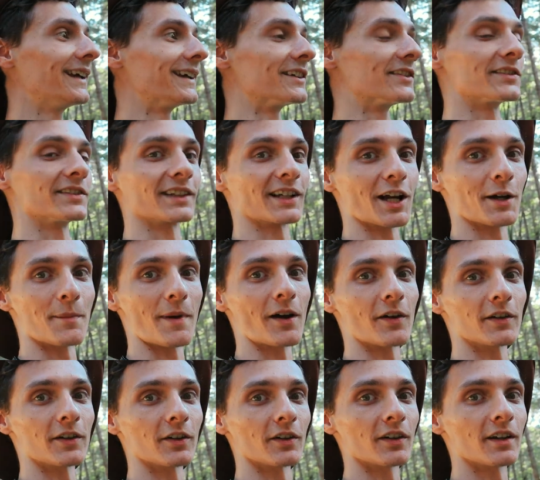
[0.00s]
is to come
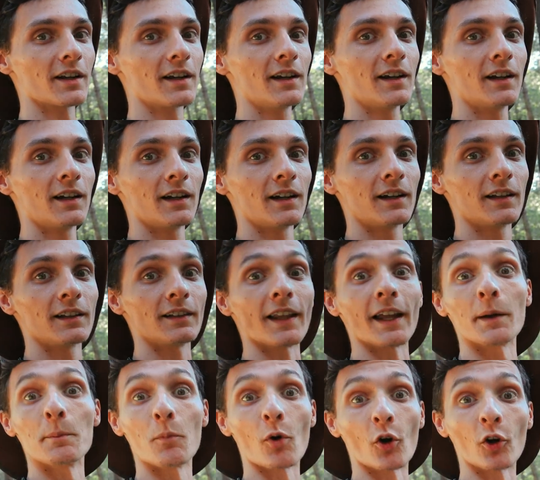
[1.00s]
out here.
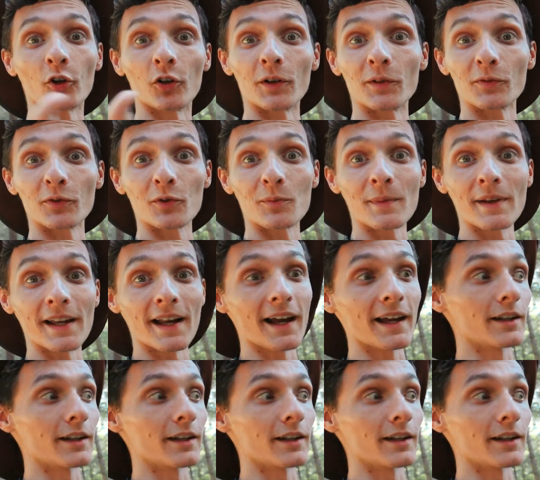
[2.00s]
Like Margaret, for me,